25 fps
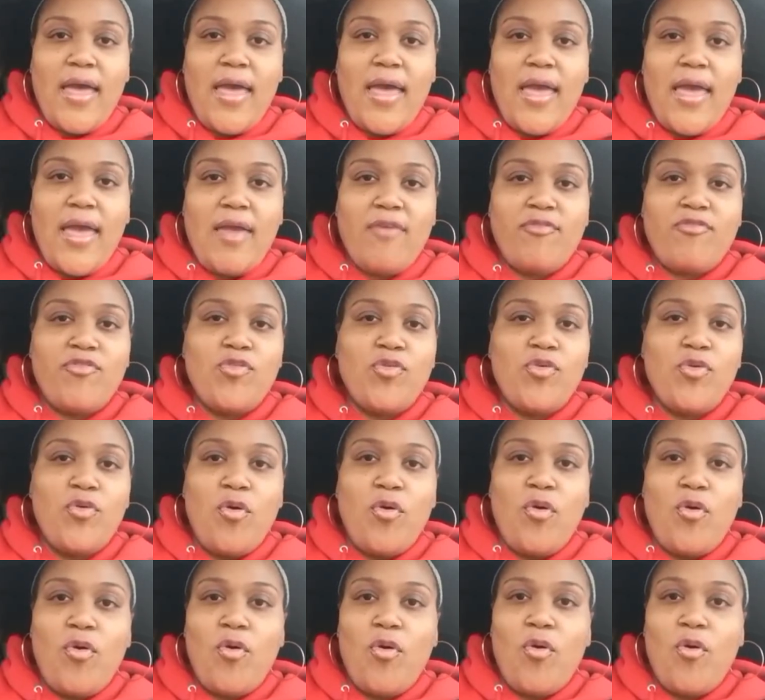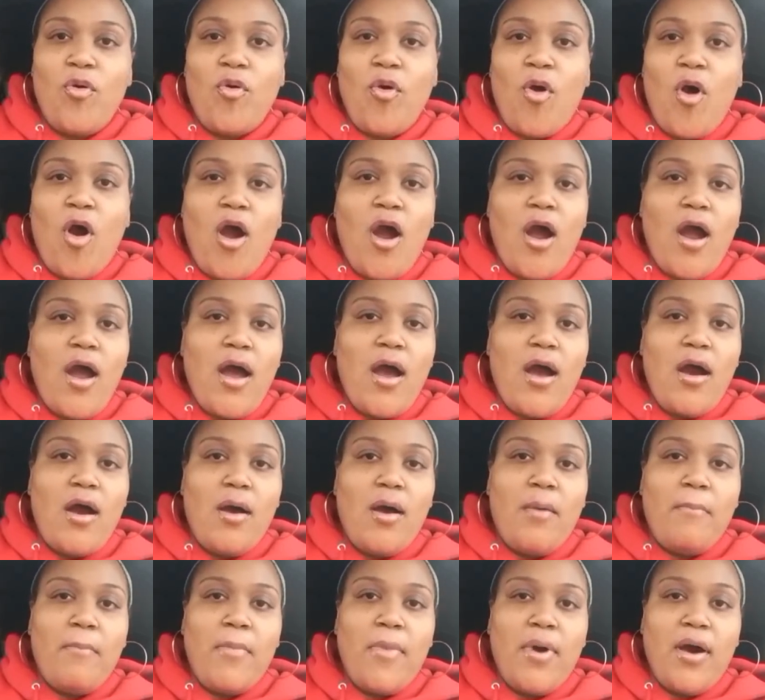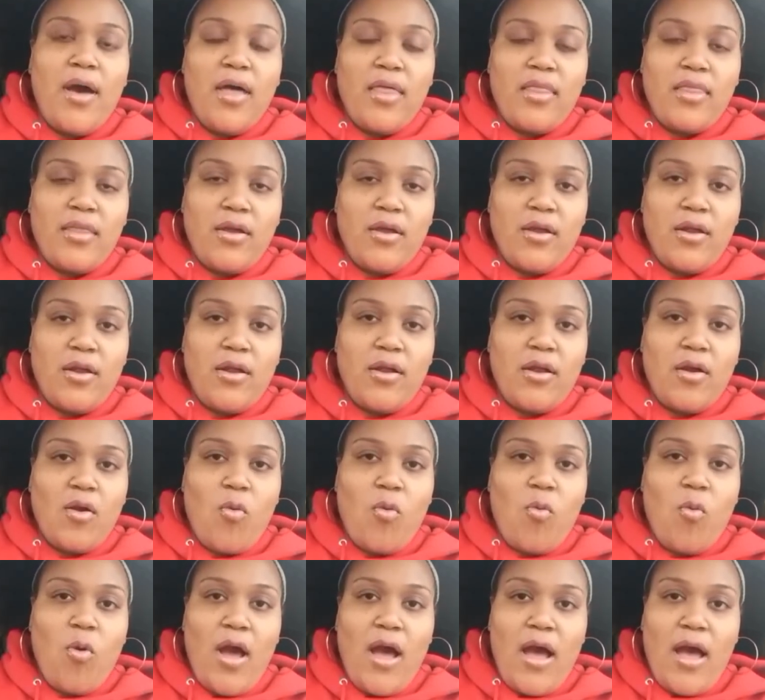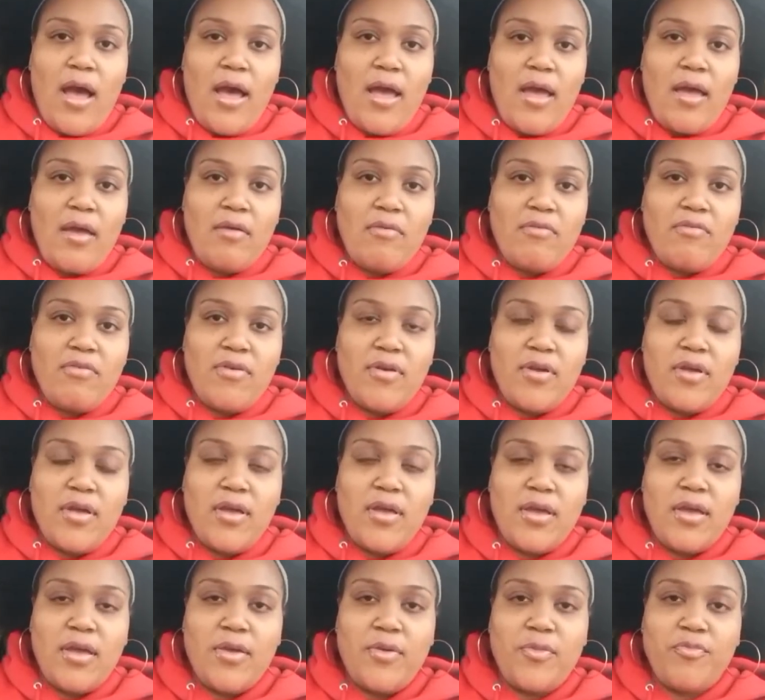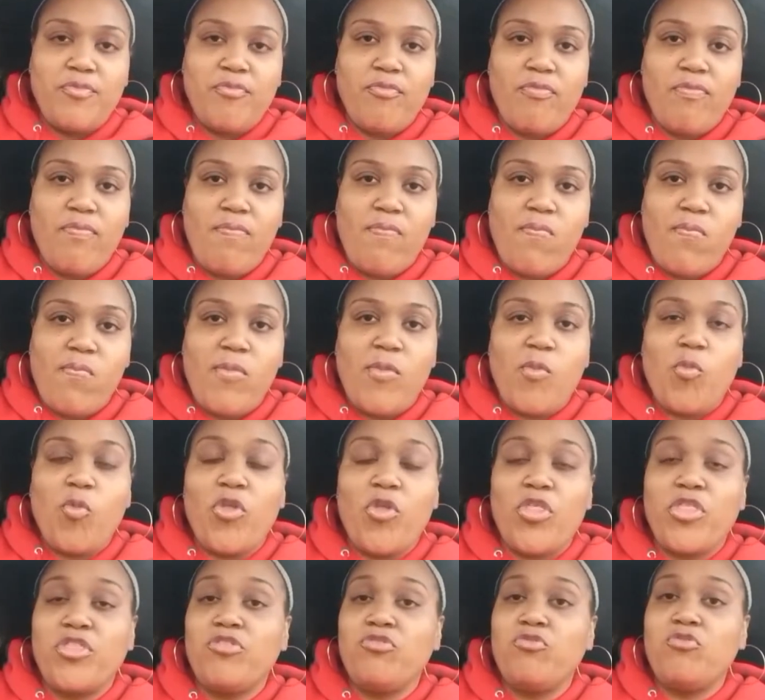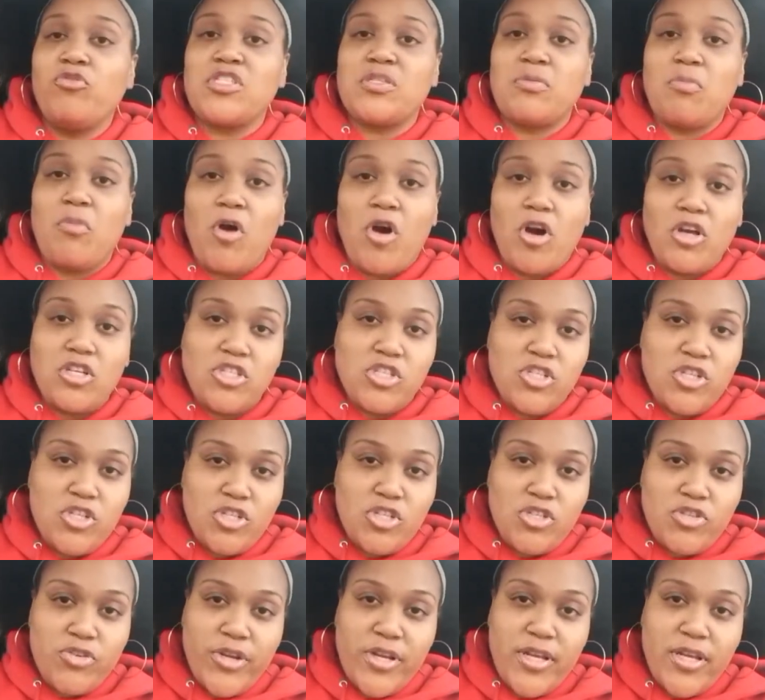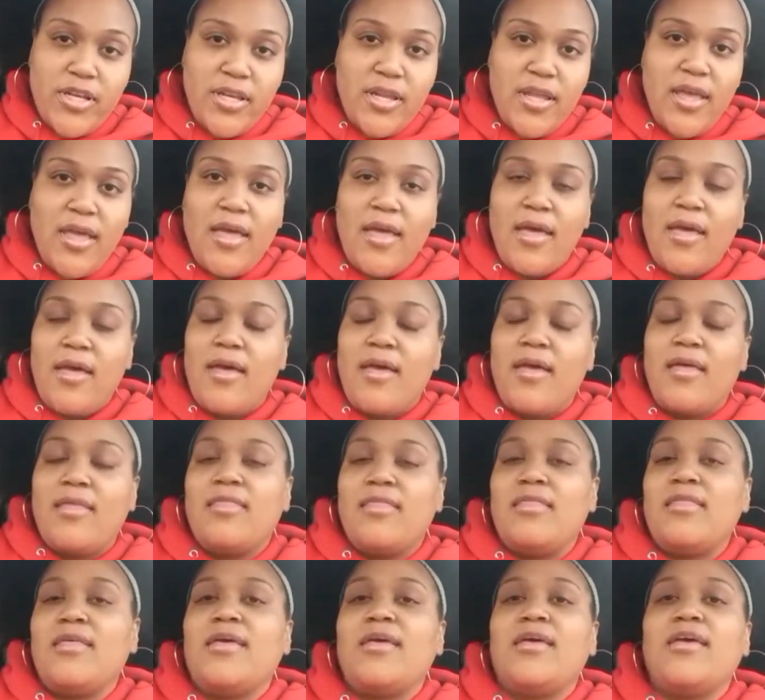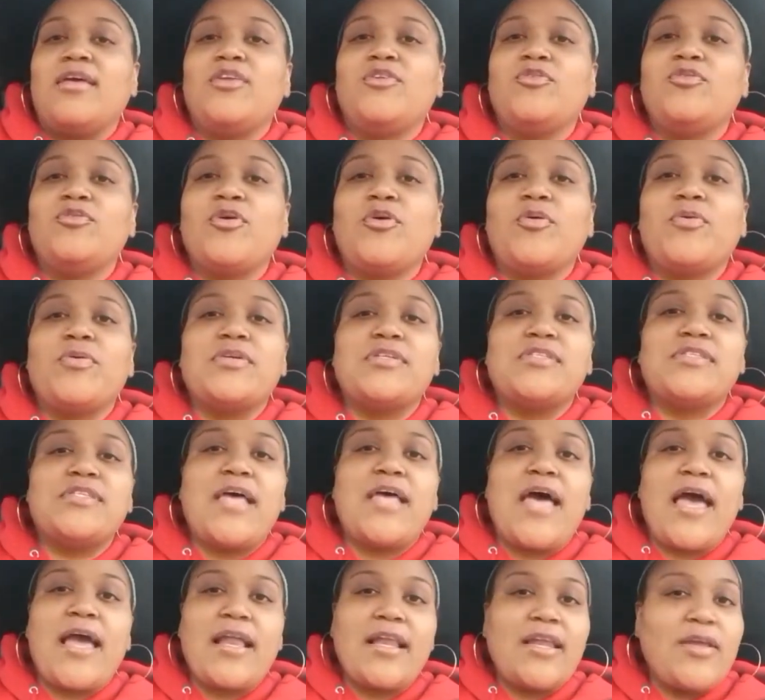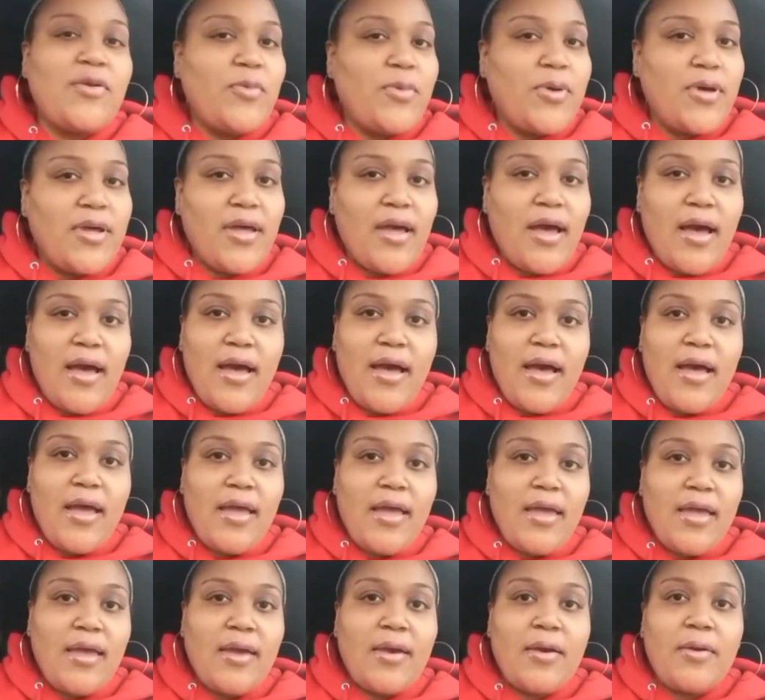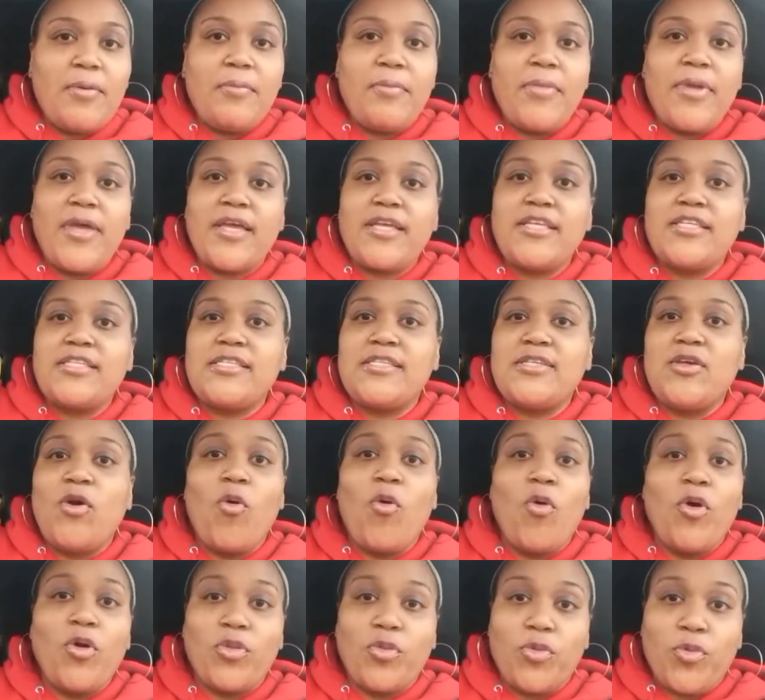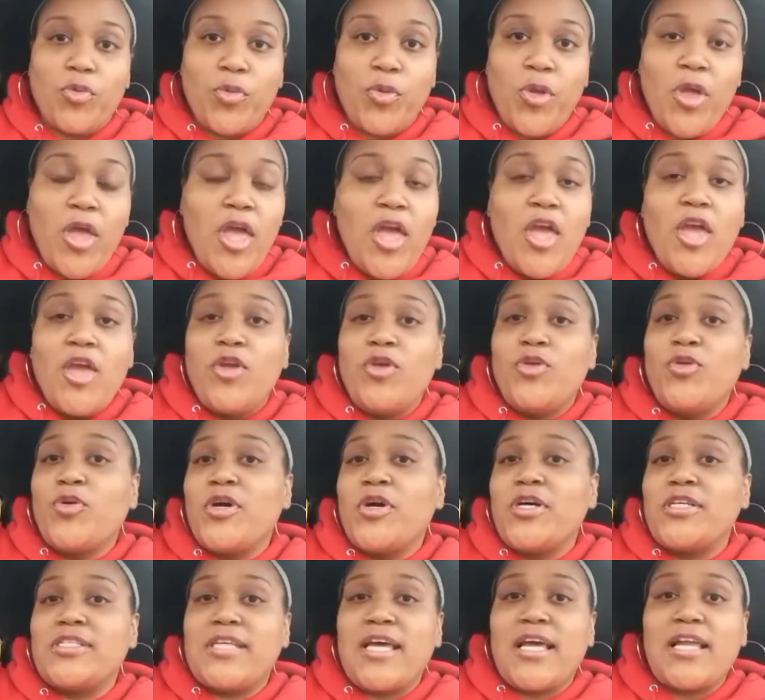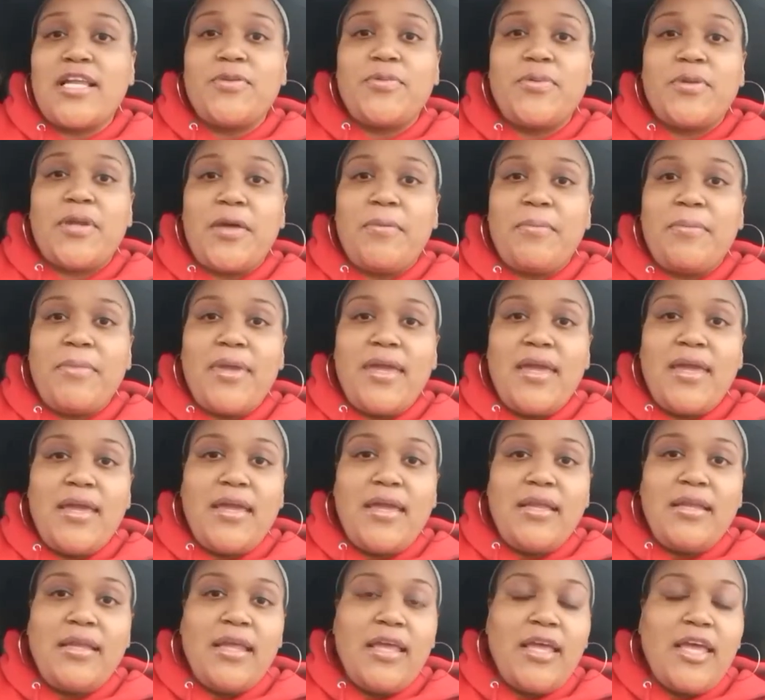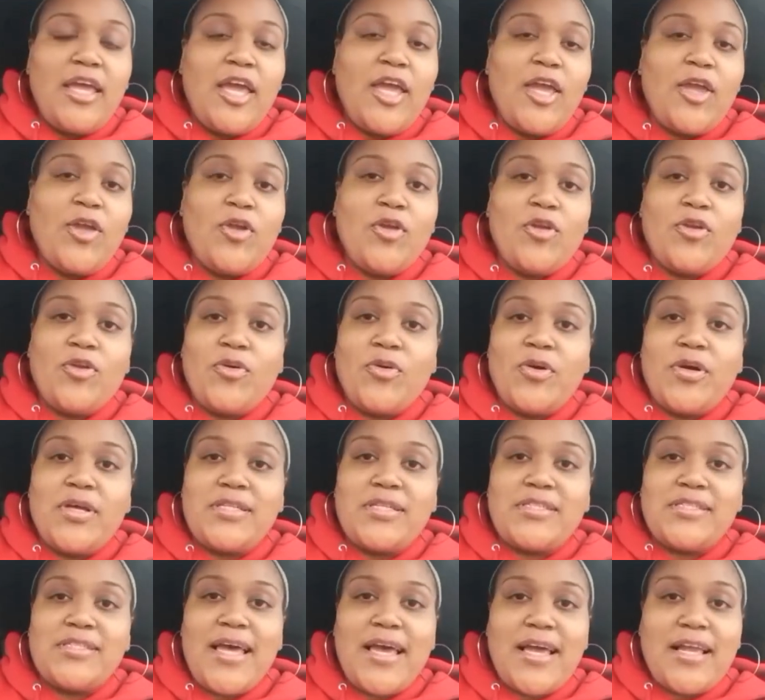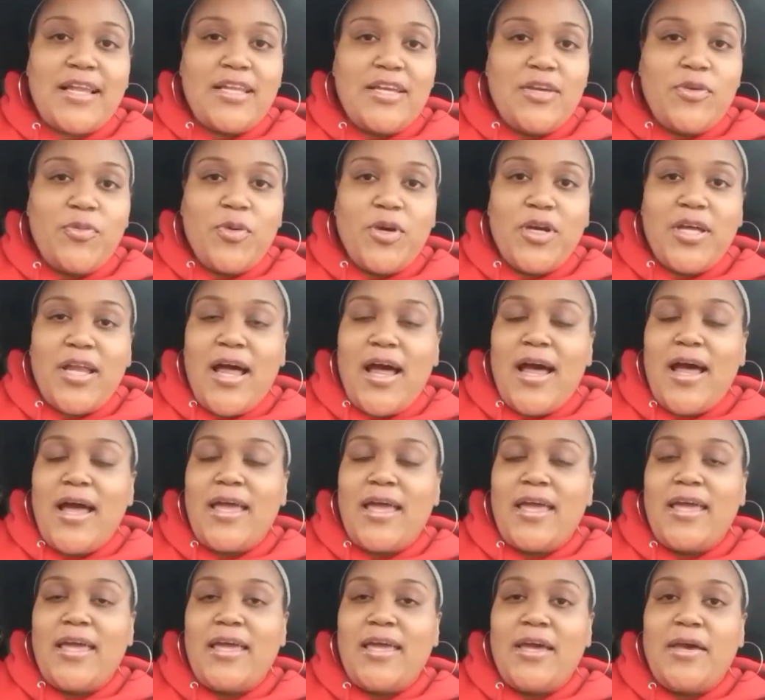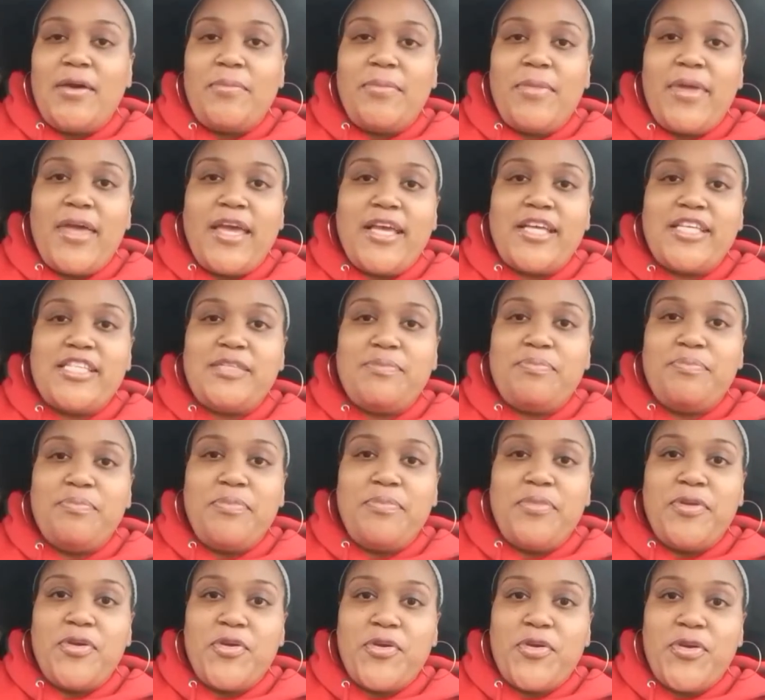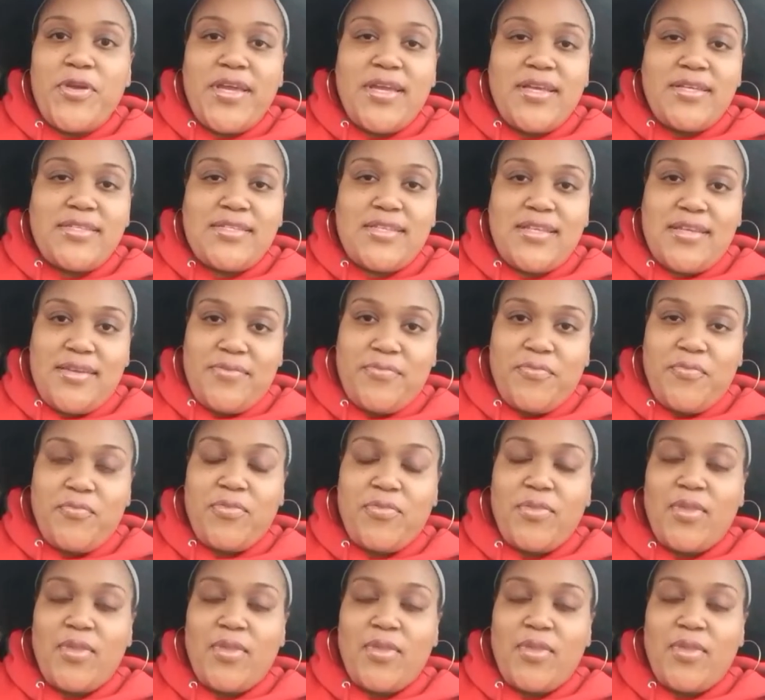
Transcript: if you are a mother, a wife, small children, then you know exactly what I am going through. You know exactly what I mean, and you know exactly what I am experiencing.